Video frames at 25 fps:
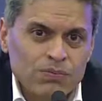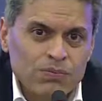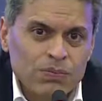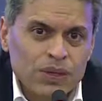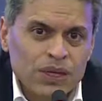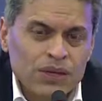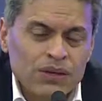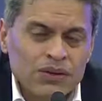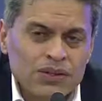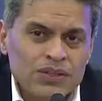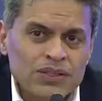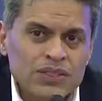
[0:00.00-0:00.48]

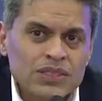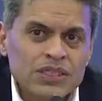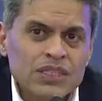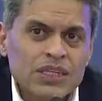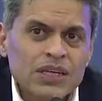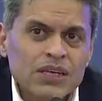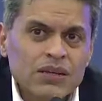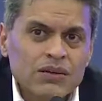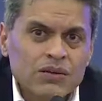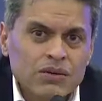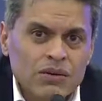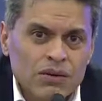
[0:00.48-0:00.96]
being
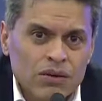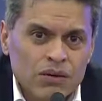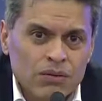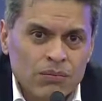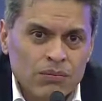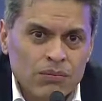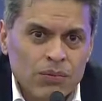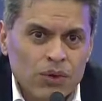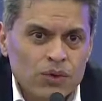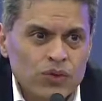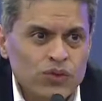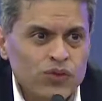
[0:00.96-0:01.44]
seen
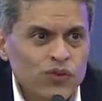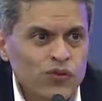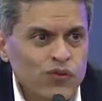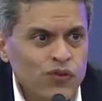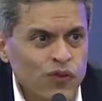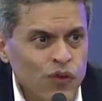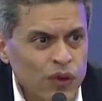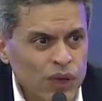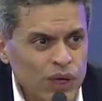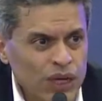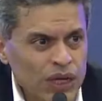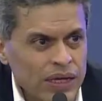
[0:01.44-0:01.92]
most
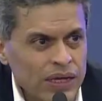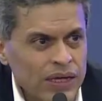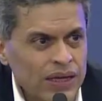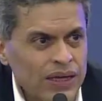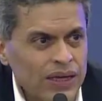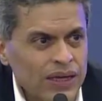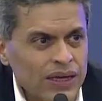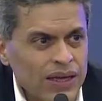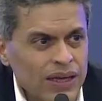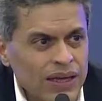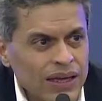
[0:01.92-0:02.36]
fully